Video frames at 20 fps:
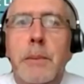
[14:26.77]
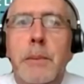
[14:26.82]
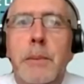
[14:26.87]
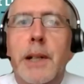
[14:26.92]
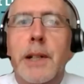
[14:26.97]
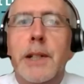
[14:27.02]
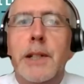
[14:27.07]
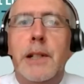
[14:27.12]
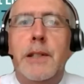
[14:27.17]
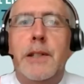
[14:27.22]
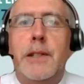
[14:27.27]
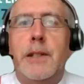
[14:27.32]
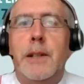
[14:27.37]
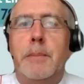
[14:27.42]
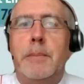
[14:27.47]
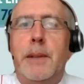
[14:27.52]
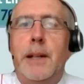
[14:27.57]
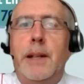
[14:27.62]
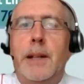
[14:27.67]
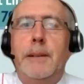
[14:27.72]
mind, I'll stop
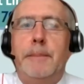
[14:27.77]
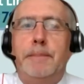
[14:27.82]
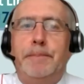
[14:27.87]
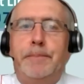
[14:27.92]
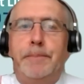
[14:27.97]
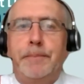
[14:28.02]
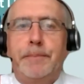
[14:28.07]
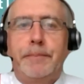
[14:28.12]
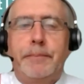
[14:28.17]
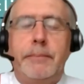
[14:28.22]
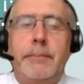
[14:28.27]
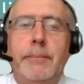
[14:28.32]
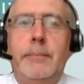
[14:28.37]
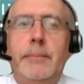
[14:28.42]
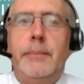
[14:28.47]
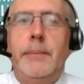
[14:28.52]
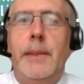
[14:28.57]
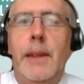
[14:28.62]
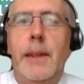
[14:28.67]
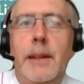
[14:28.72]
there.
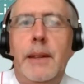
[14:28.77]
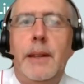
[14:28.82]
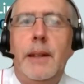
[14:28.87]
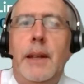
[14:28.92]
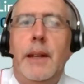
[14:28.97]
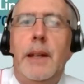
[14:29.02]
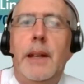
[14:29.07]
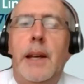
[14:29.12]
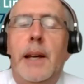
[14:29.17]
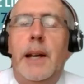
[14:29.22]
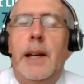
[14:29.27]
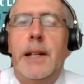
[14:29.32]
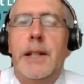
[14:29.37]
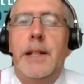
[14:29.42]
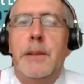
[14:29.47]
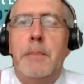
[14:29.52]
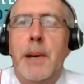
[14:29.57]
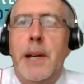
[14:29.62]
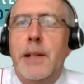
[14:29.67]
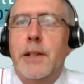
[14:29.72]
And
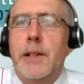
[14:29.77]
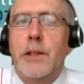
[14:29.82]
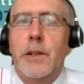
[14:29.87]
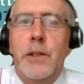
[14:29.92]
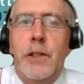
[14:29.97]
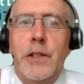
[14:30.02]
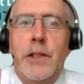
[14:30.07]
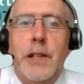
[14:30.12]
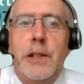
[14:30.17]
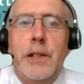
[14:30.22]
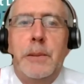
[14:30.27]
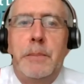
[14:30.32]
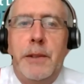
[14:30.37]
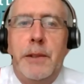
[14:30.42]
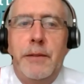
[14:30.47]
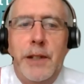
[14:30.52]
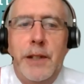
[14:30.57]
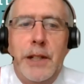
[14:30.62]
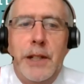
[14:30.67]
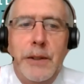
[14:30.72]
Amanda's going to set up the
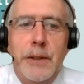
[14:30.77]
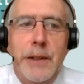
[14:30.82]
video